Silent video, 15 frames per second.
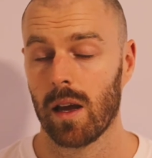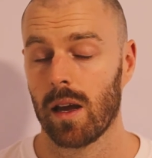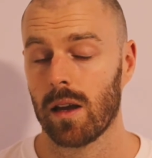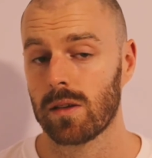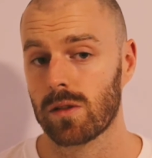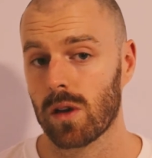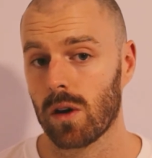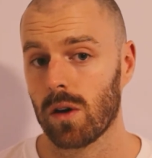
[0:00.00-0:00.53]

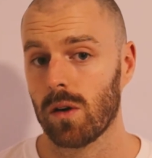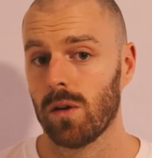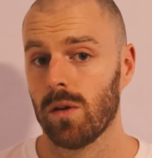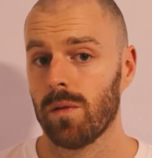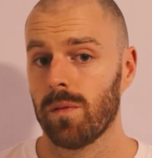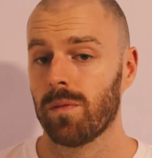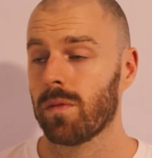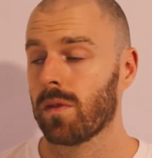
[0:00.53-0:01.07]
So
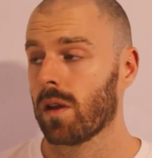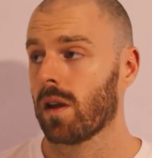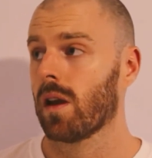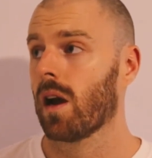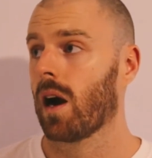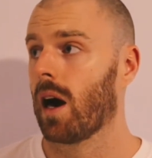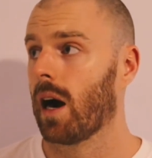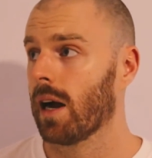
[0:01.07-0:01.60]

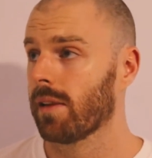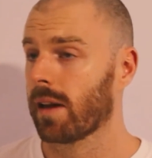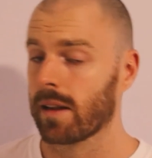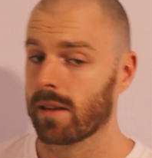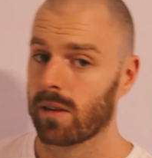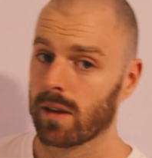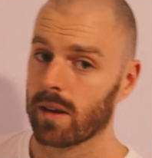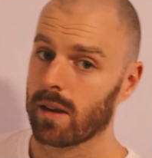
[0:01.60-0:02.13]
I
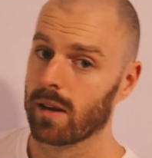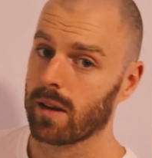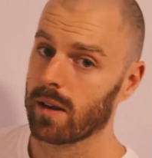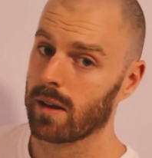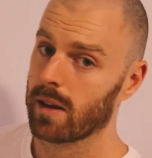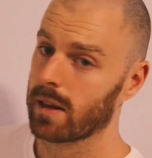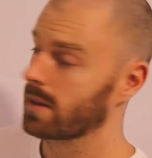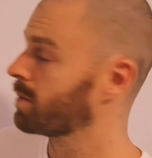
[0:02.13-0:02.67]
like to
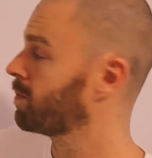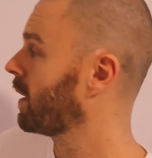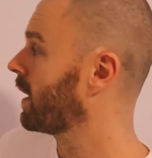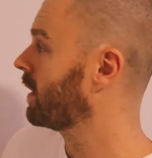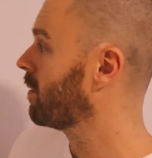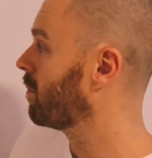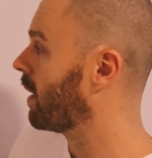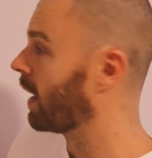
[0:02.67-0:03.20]

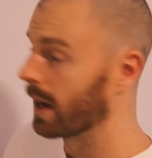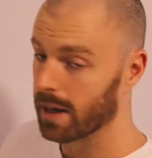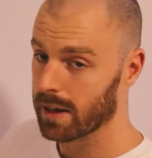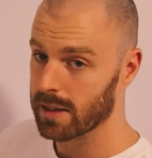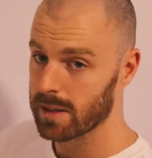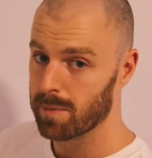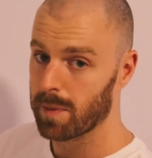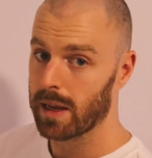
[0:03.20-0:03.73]
explain the mind
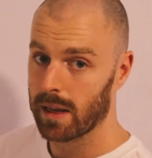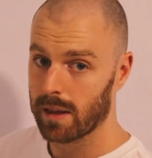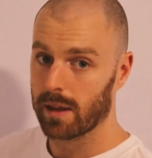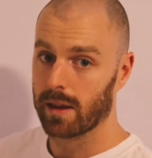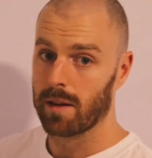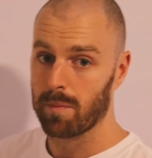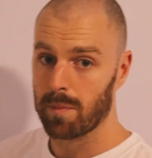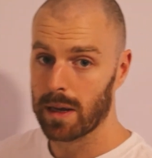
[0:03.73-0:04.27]
as being
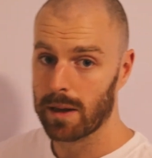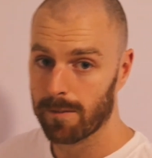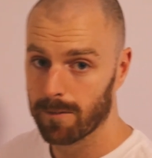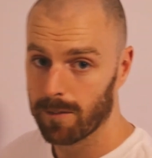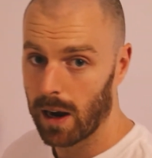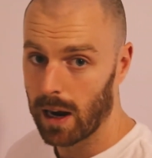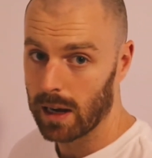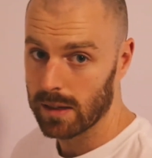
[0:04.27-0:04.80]
like a big,
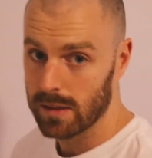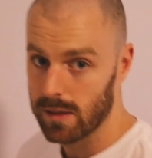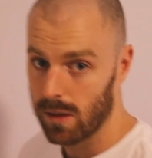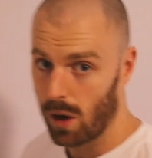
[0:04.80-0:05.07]
vast